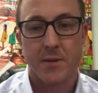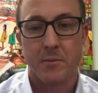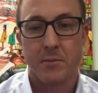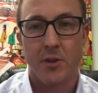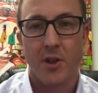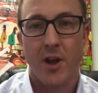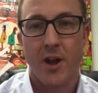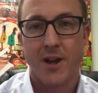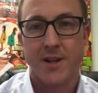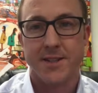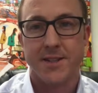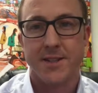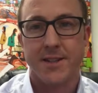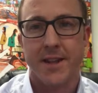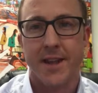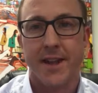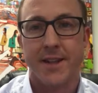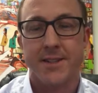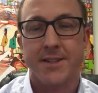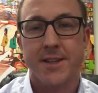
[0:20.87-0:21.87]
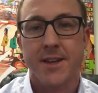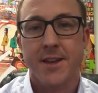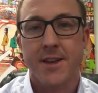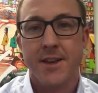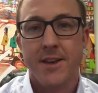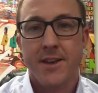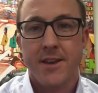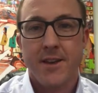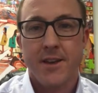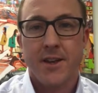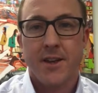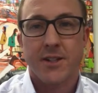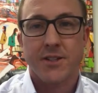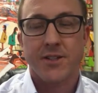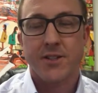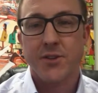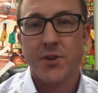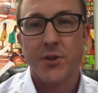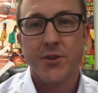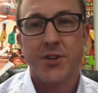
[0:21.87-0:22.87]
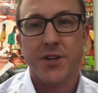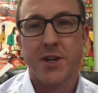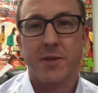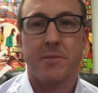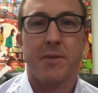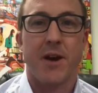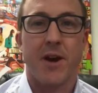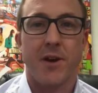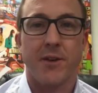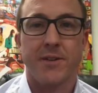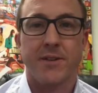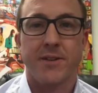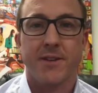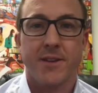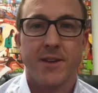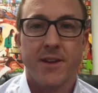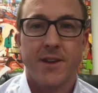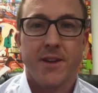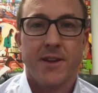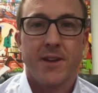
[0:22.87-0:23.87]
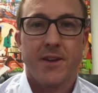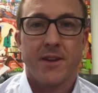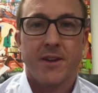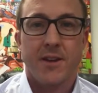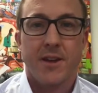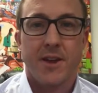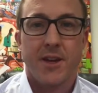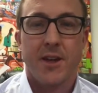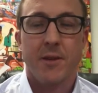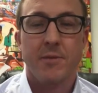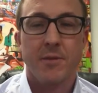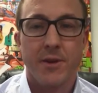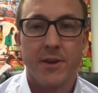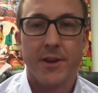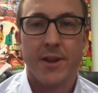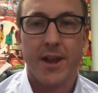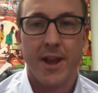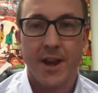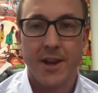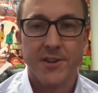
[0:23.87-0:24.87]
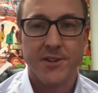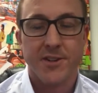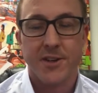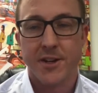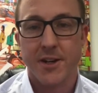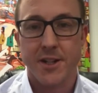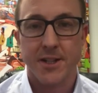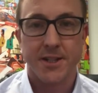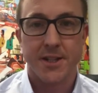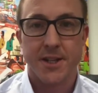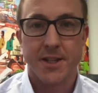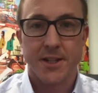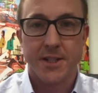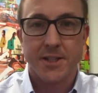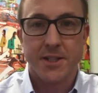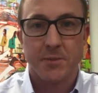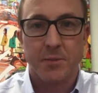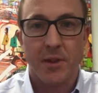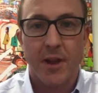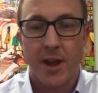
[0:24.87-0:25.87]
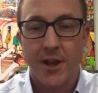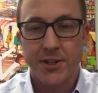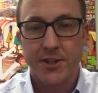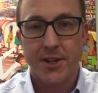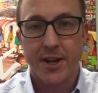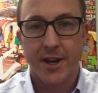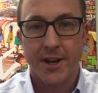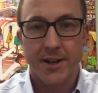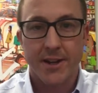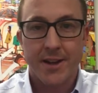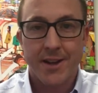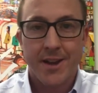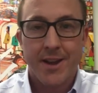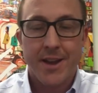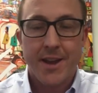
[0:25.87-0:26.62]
blogs and things. There's this notion about communication in the supply chain